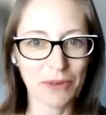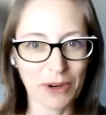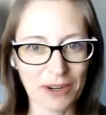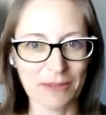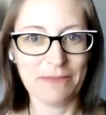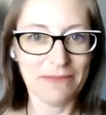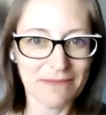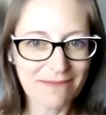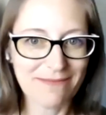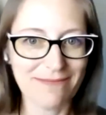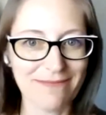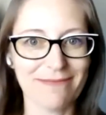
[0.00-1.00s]
for
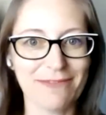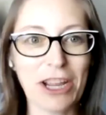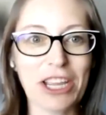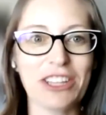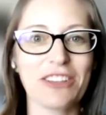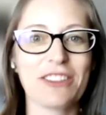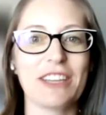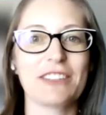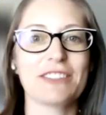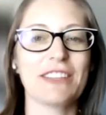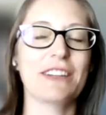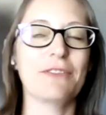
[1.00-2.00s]
regular
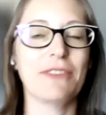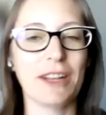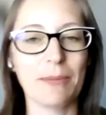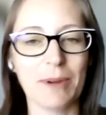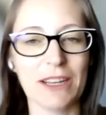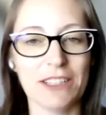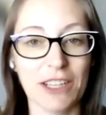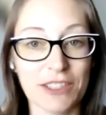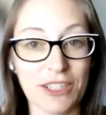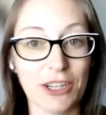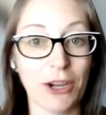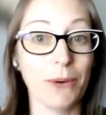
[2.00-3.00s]
things. And if anybody
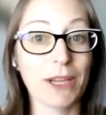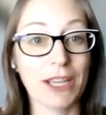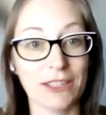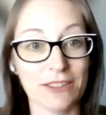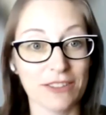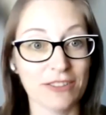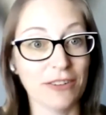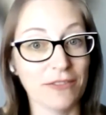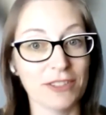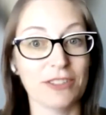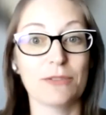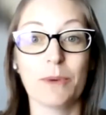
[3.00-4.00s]
doesn't know, at Cancer Services,